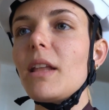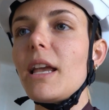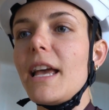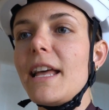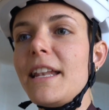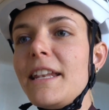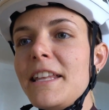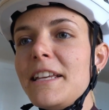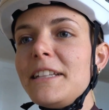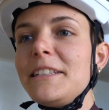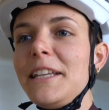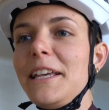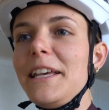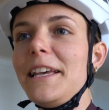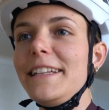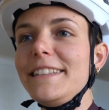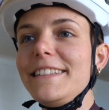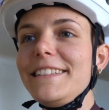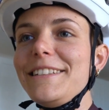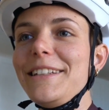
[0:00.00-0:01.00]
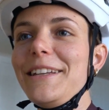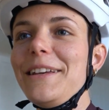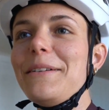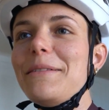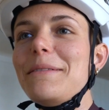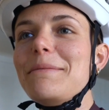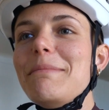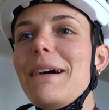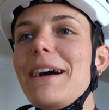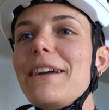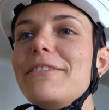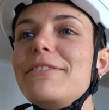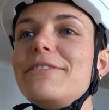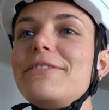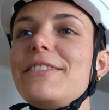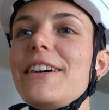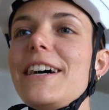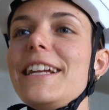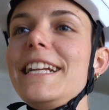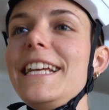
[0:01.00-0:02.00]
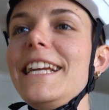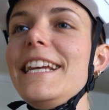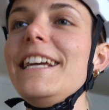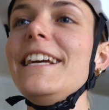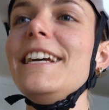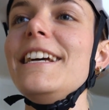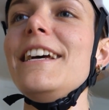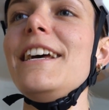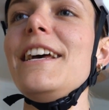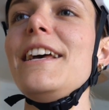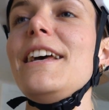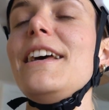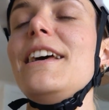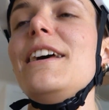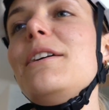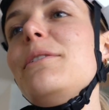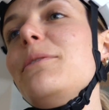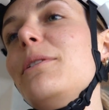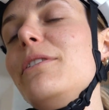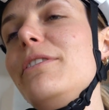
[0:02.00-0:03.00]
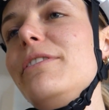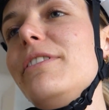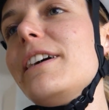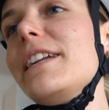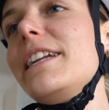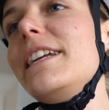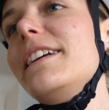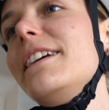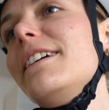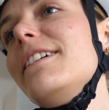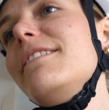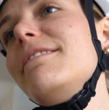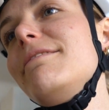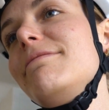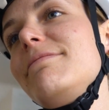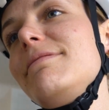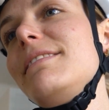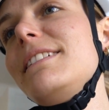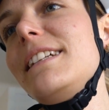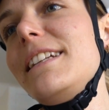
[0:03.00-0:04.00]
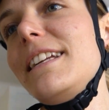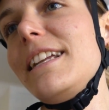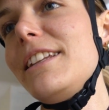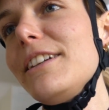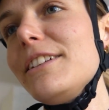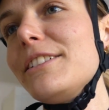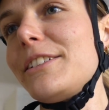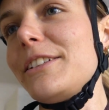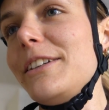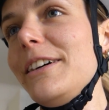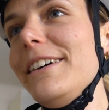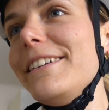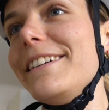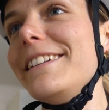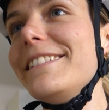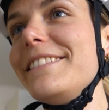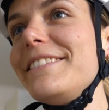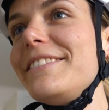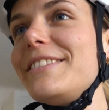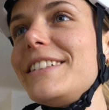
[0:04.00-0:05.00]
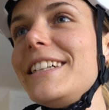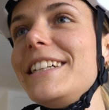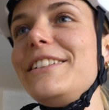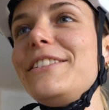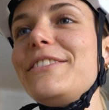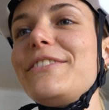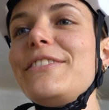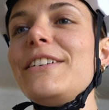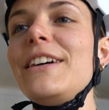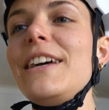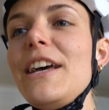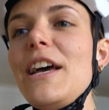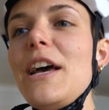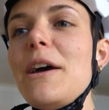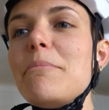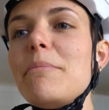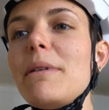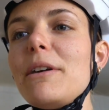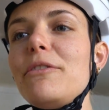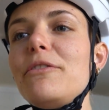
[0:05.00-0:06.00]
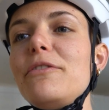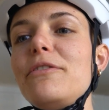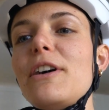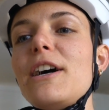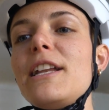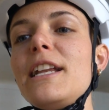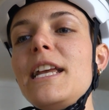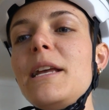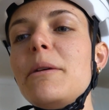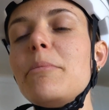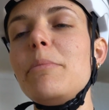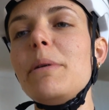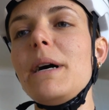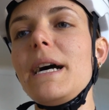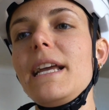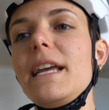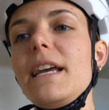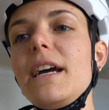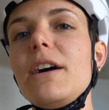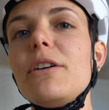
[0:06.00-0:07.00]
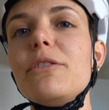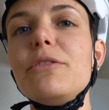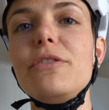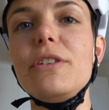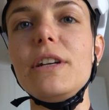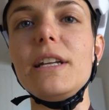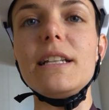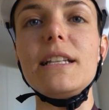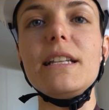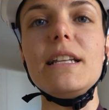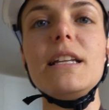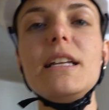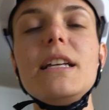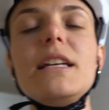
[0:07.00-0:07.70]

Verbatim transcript: And this is my funny, well, funny, it looks good. It's my funny bike outfit.